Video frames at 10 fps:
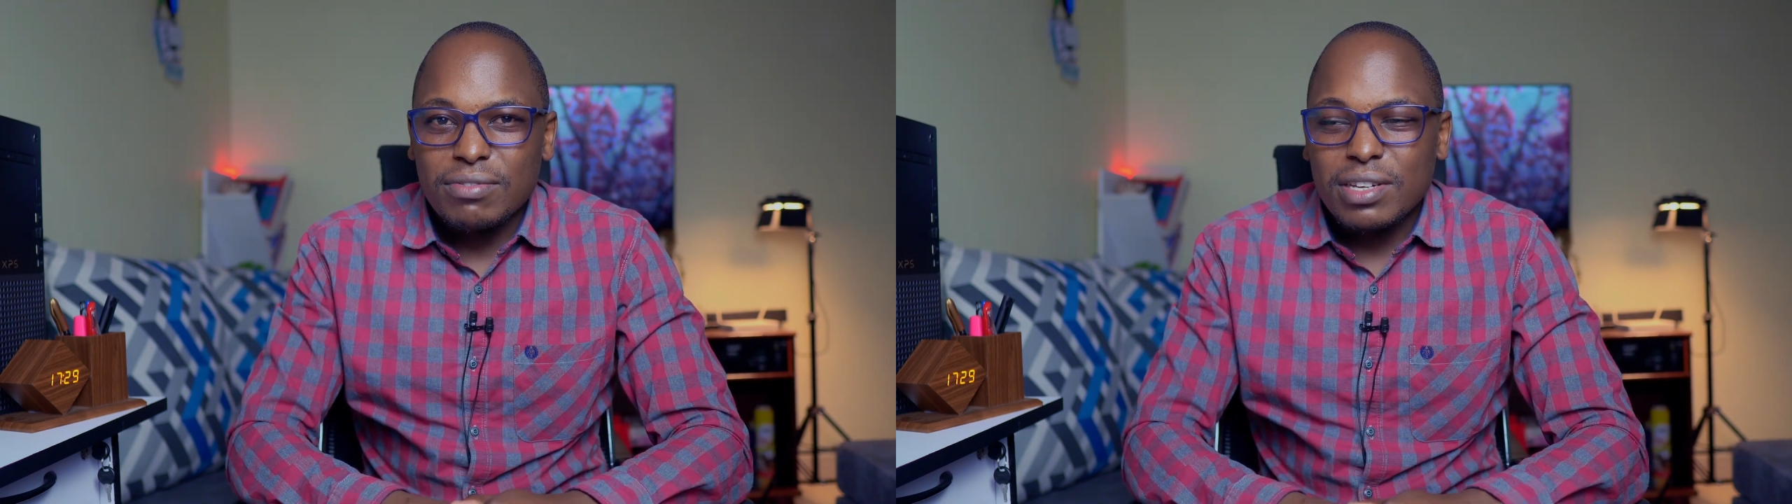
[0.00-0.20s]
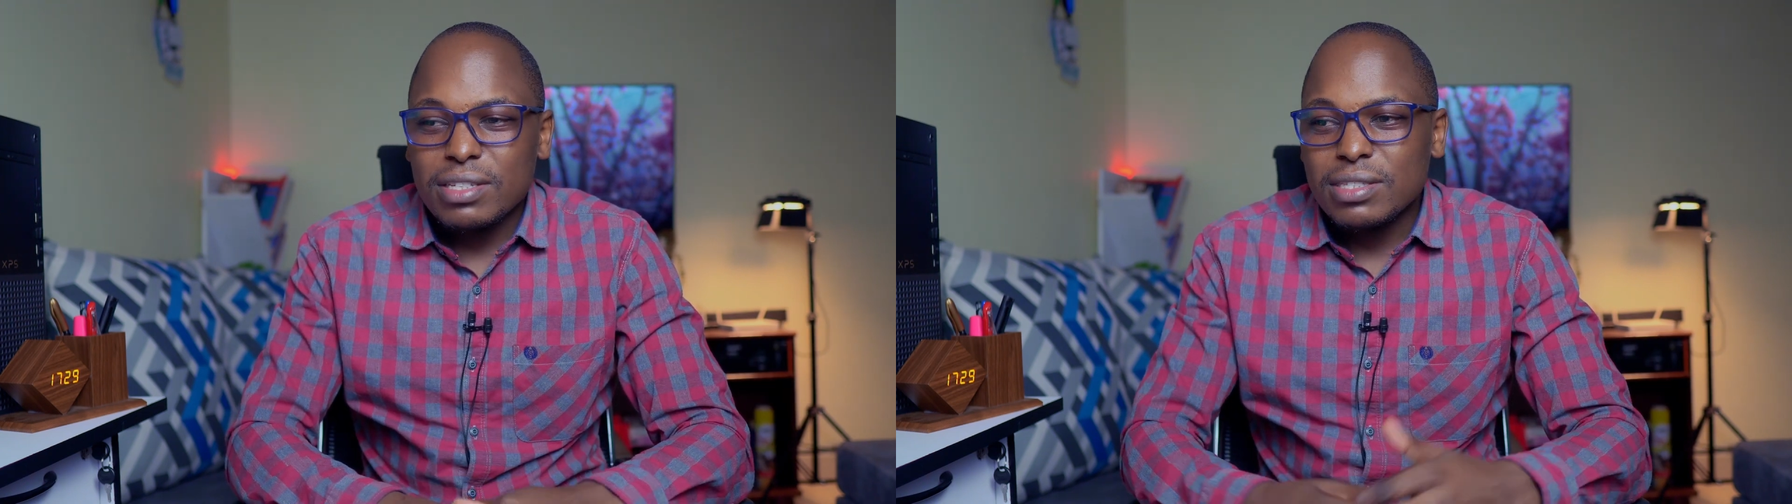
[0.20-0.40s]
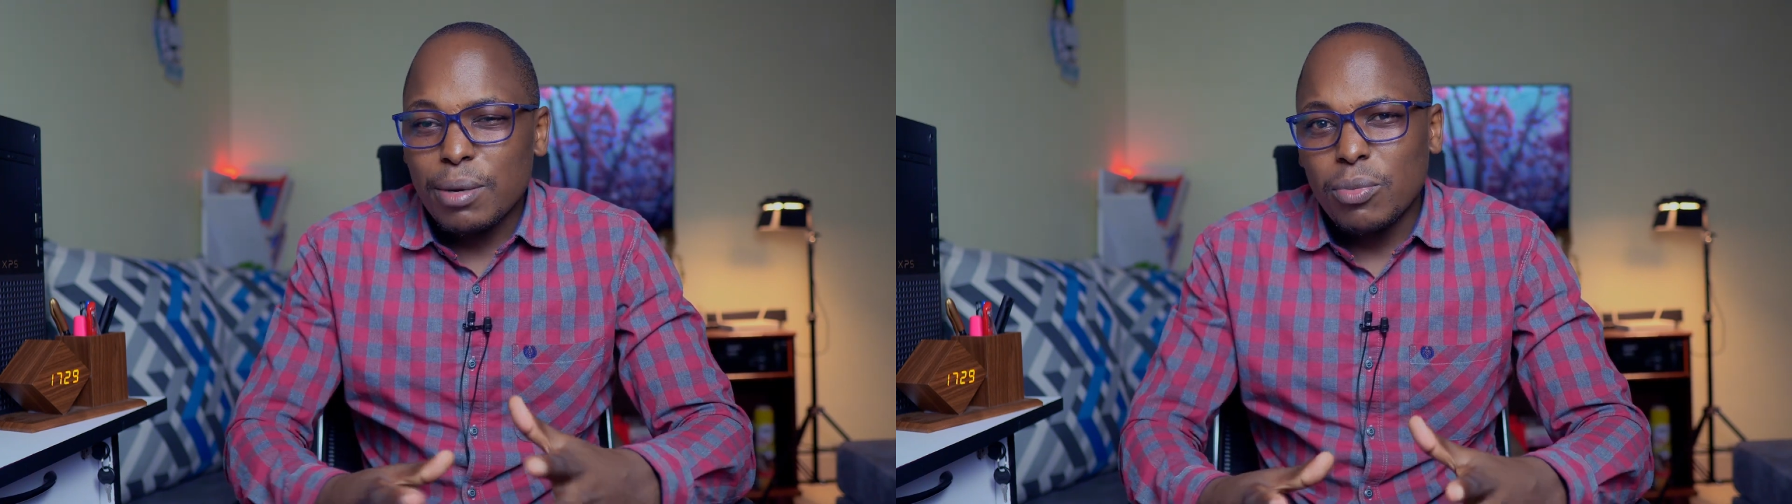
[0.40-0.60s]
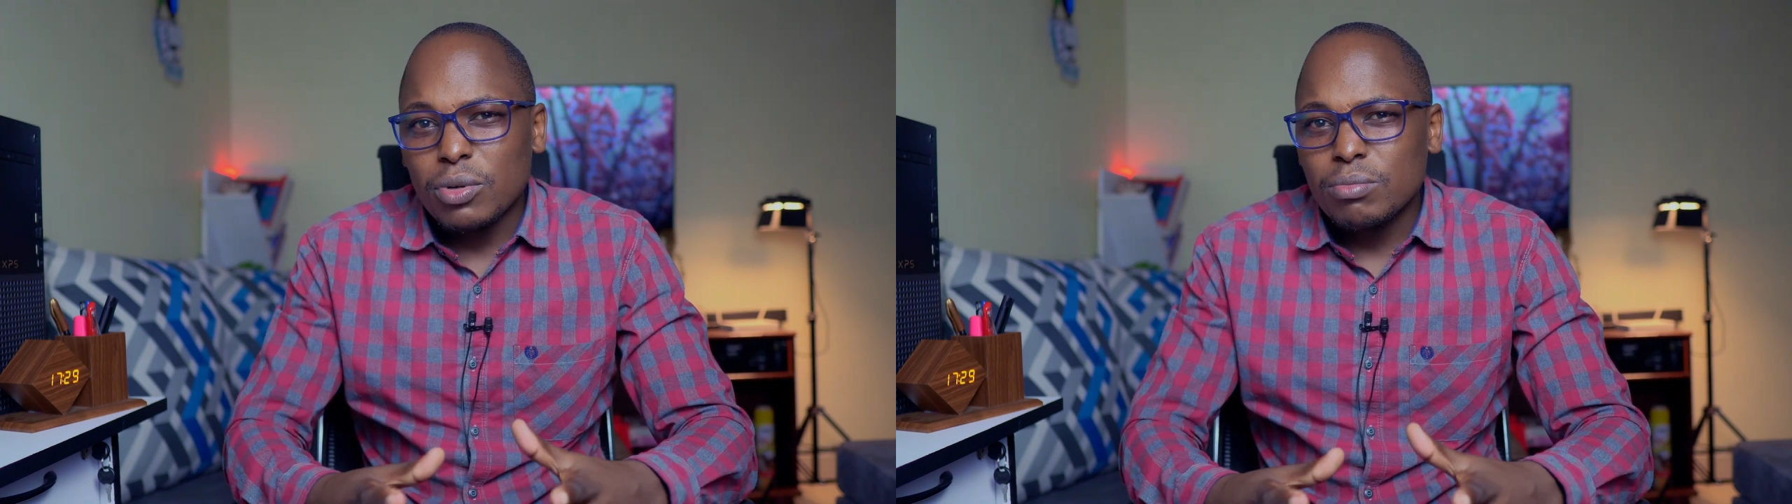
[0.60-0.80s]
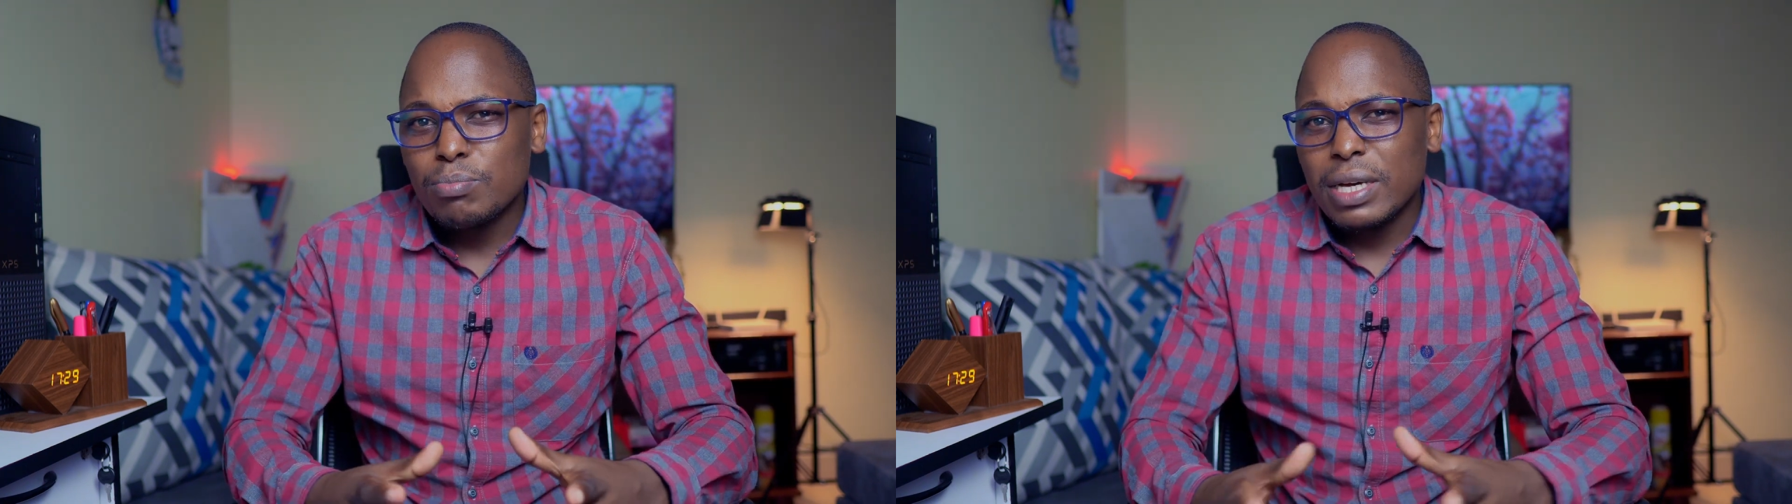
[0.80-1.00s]
very
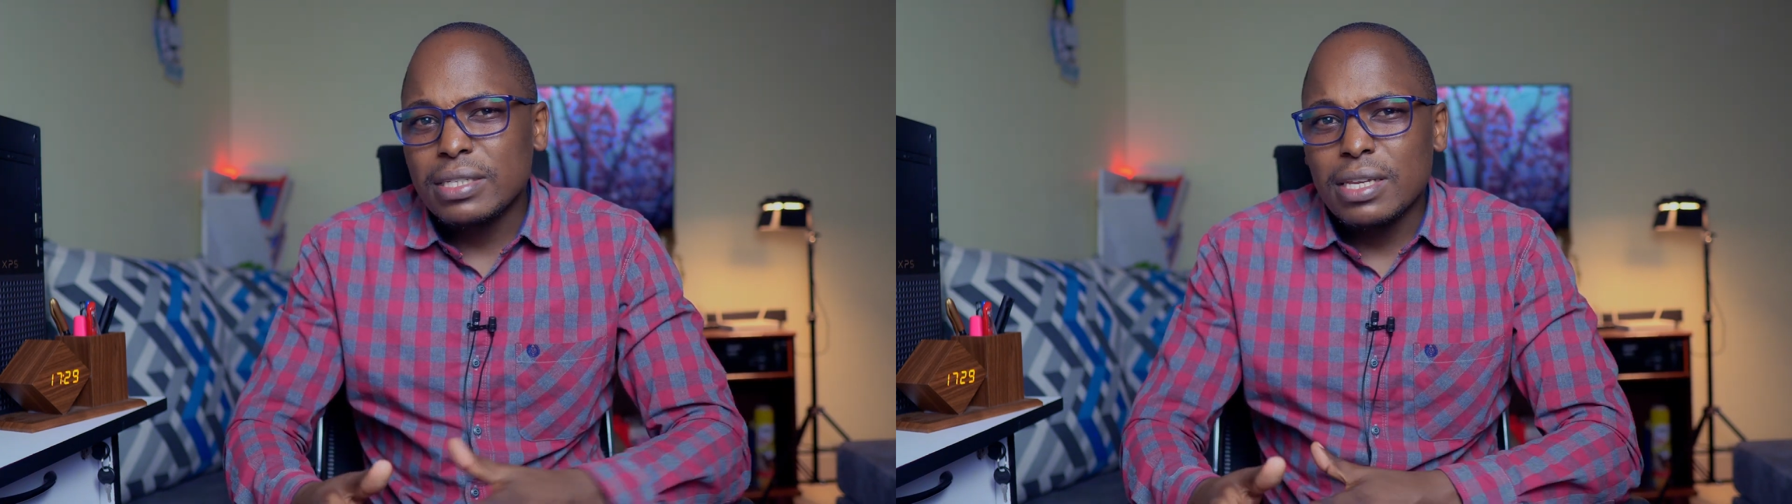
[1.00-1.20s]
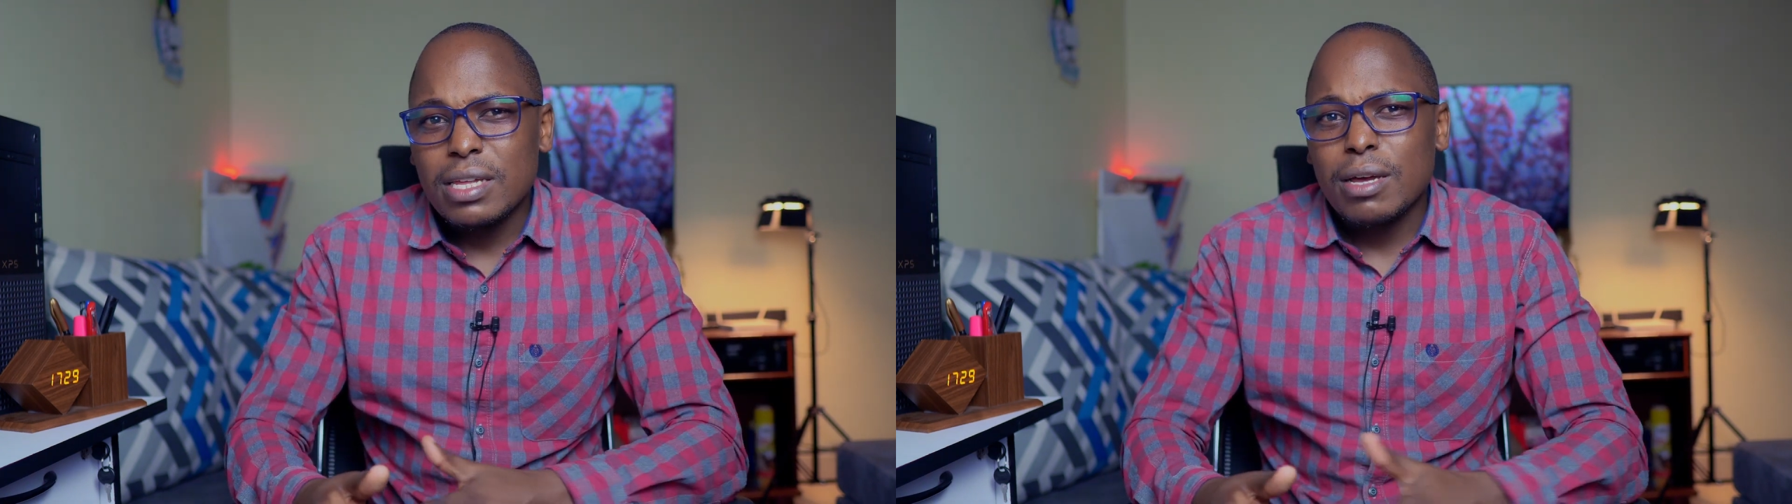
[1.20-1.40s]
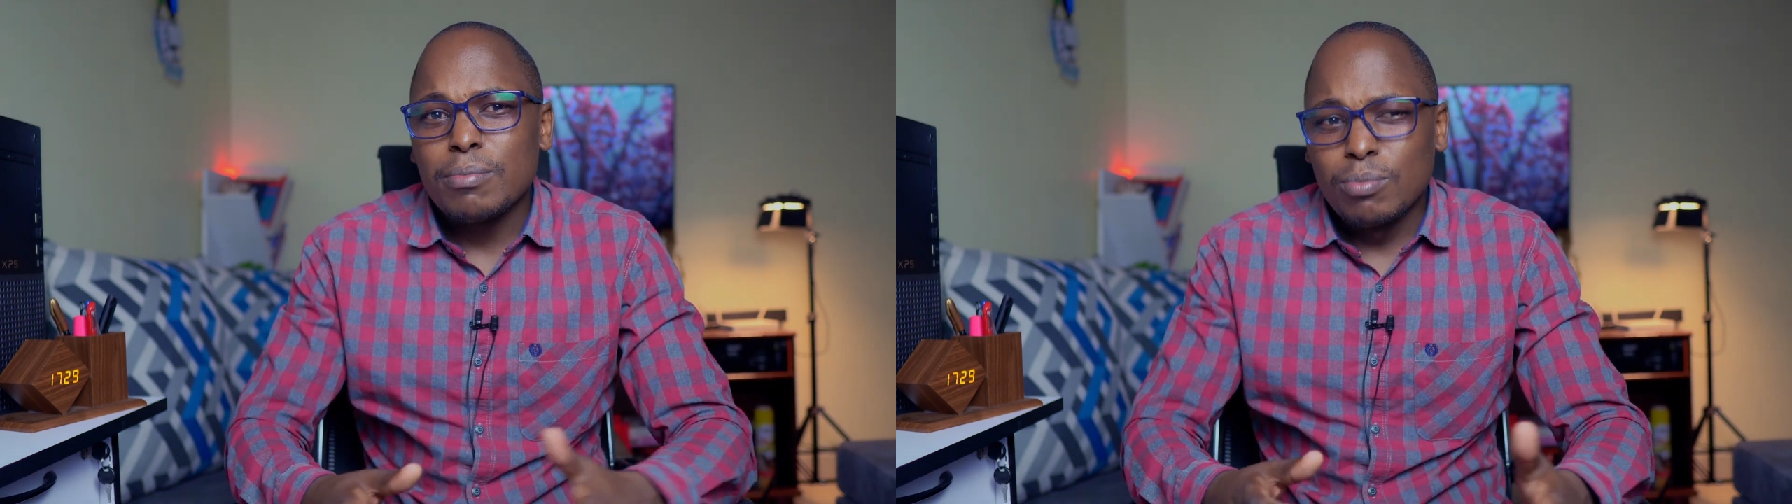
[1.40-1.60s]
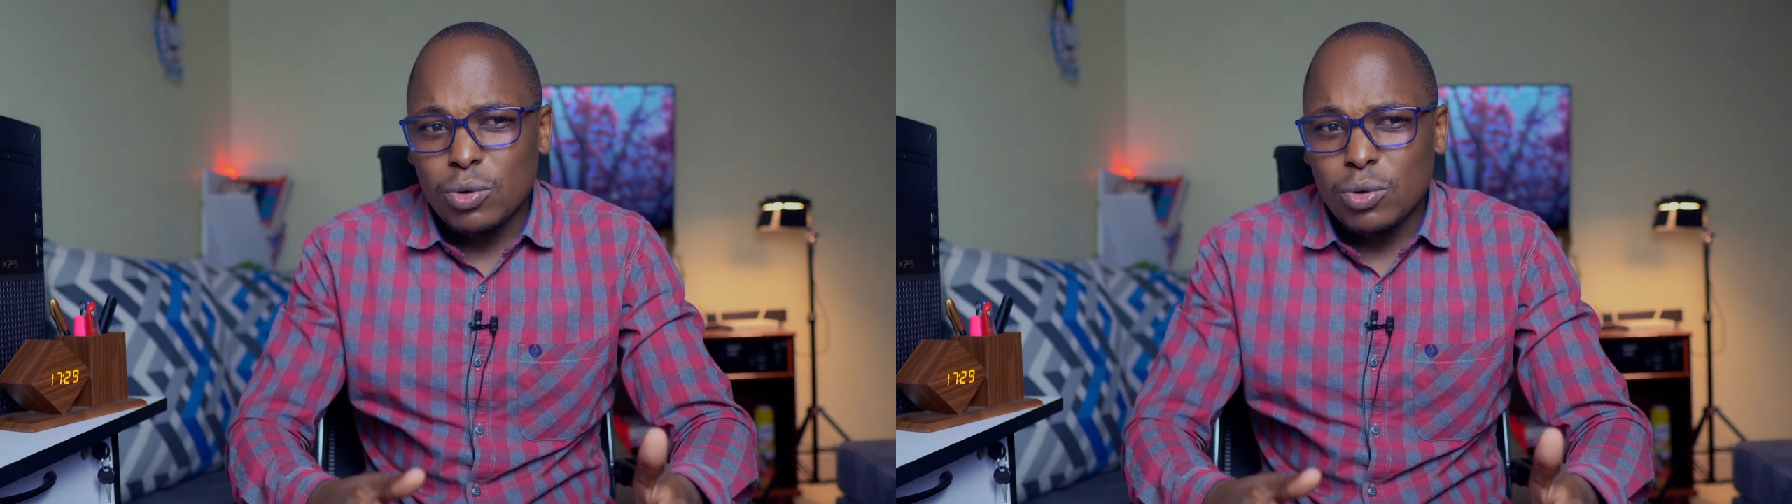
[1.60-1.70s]
stubborn bacteria,